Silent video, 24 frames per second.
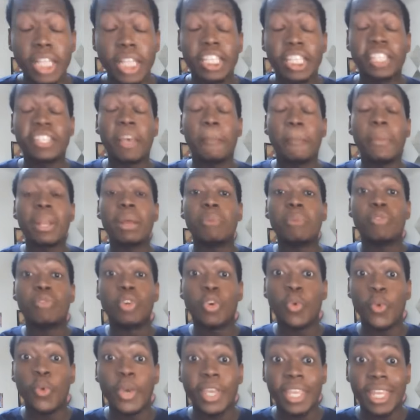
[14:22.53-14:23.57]
To sum it up real
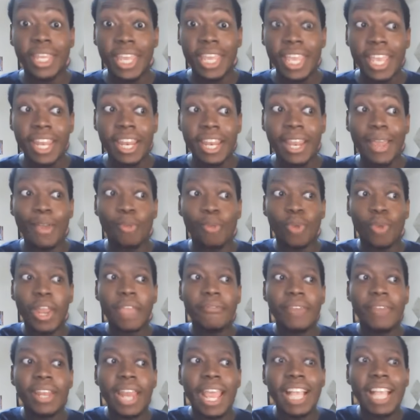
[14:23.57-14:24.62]
quick and end,
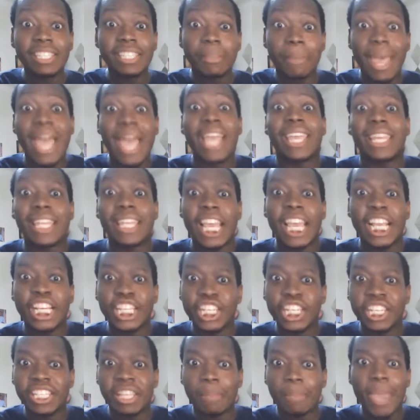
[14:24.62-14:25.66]
Raven ends up acting like
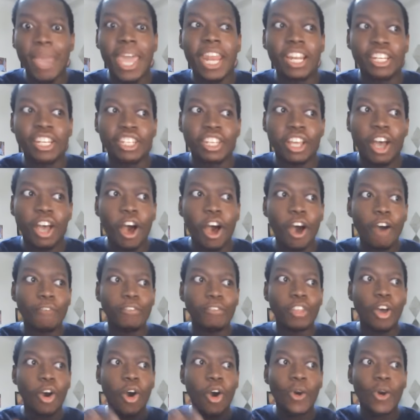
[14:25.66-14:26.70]
she's the manager of
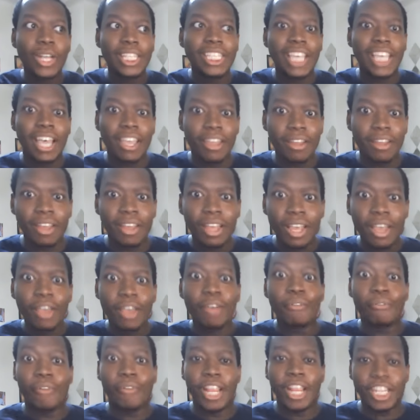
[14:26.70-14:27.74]
the whole entire
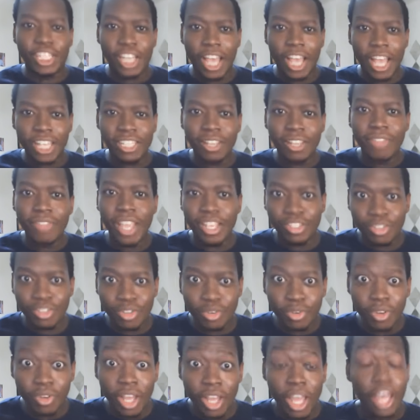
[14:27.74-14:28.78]
franchise of that
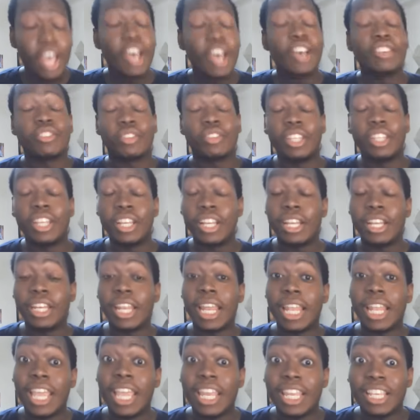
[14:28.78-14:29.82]
store. So then the
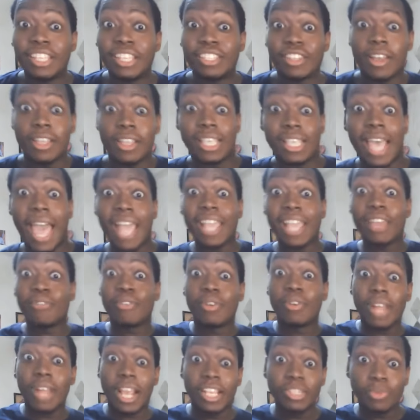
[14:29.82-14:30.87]
lady starts acting
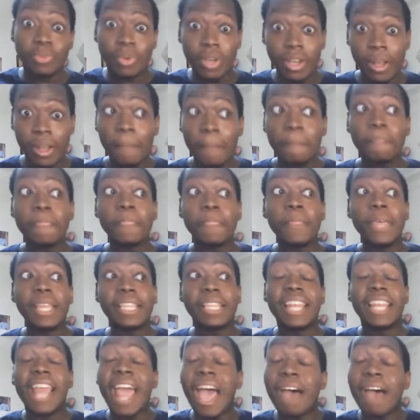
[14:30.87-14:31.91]
real nice for her. And
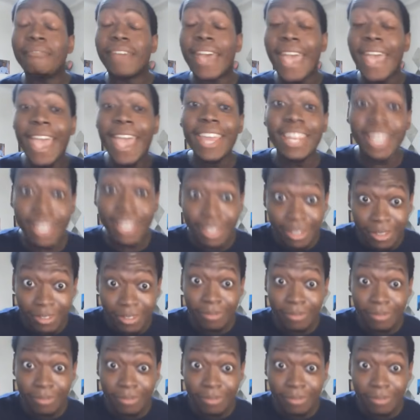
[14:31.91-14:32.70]
then they have Eddie,